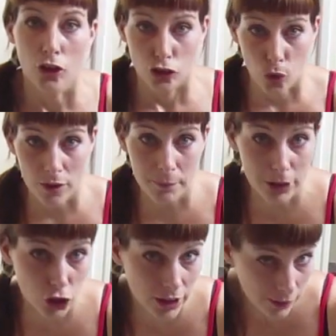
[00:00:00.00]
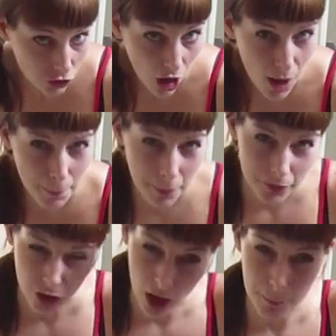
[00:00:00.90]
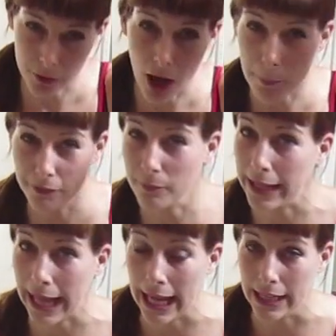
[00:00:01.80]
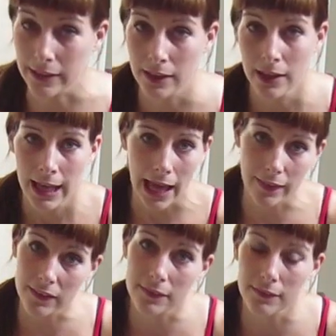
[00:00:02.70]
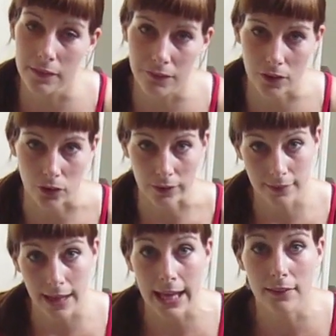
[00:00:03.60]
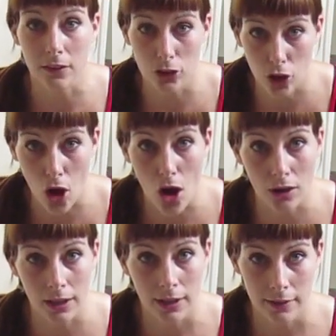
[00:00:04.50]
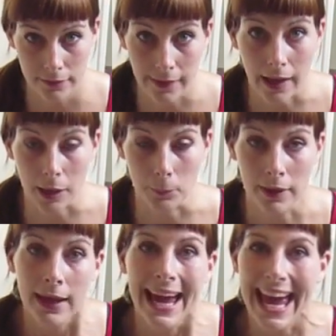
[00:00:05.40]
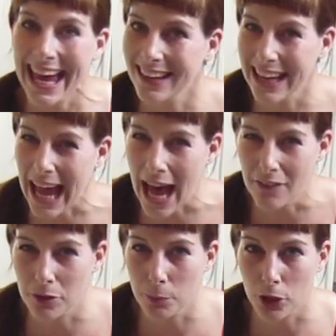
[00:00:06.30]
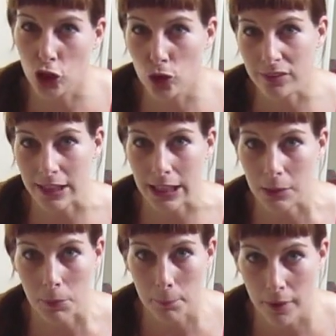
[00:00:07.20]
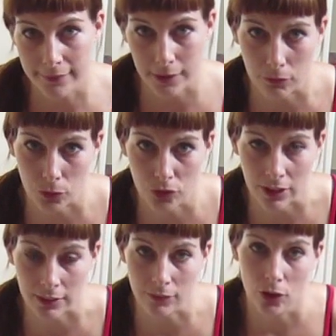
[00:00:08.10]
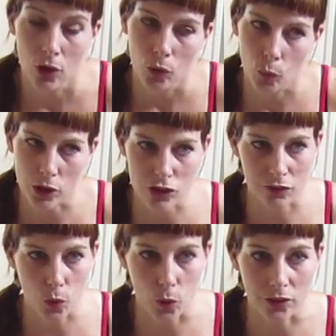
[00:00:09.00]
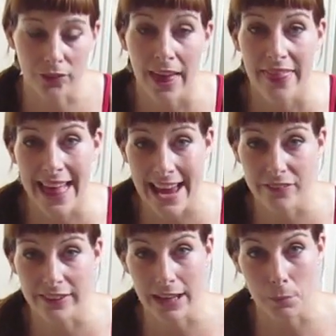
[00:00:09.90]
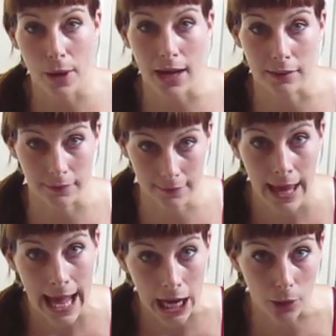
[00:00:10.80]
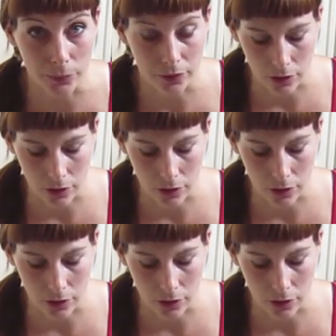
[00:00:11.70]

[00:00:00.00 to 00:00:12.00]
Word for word: So I've been learning the top of my head, and this is difficult. It takes a long time, and I haven't been using it in my busking routines, which of course, the everyday practice helps a